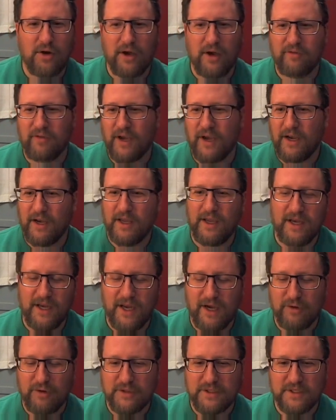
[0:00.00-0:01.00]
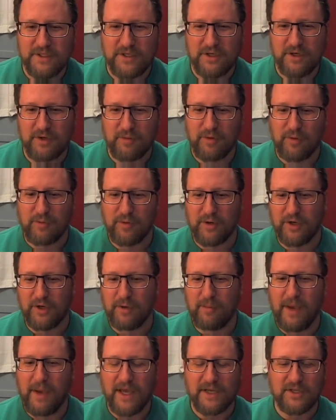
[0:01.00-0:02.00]
I've got 8 houses here, but we're going to
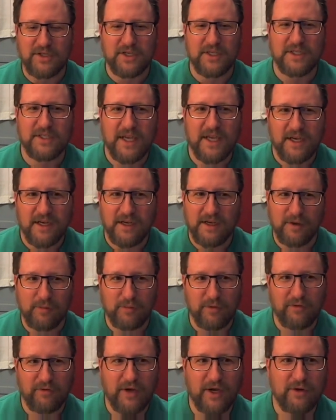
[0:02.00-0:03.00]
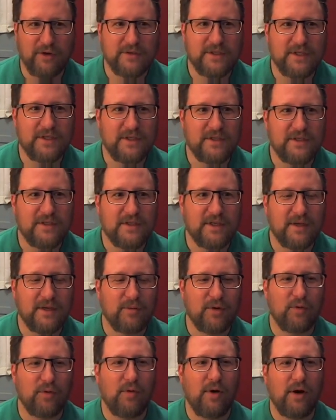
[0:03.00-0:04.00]
imagine it's any number of houses, and I'm going
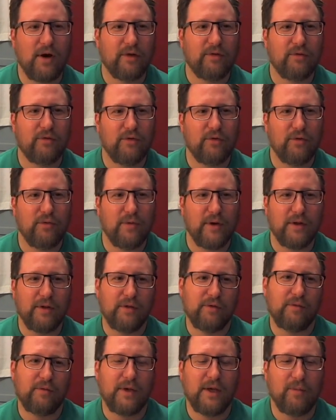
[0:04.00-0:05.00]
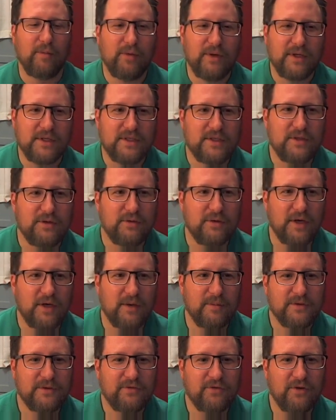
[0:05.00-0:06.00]
to walk through where the 3n plus 2
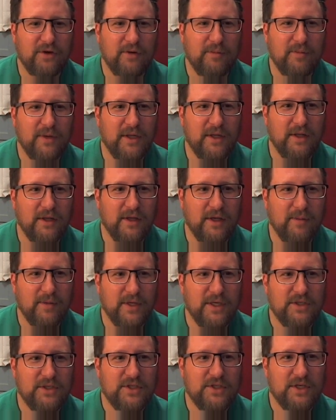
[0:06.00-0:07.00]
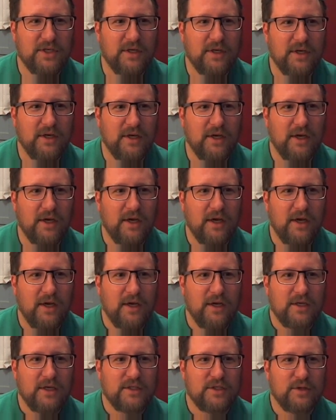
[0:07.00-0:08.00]
comes from in the image.
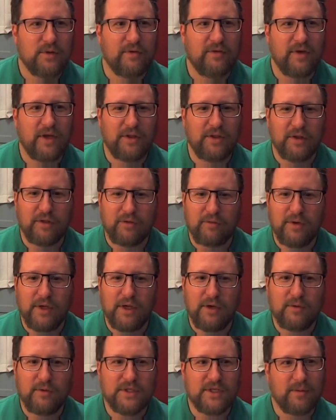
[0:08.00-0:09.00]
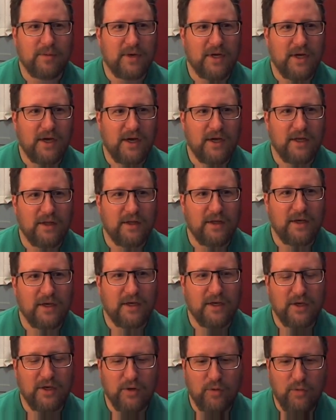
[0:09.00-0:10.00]
So we've got the 3, which I'm going to highlight
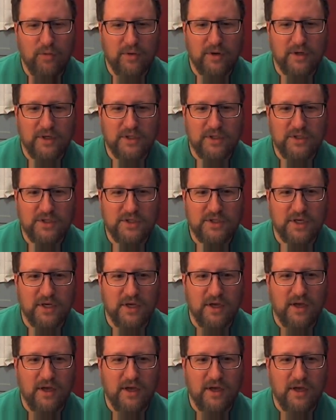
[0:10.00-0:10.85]
in orange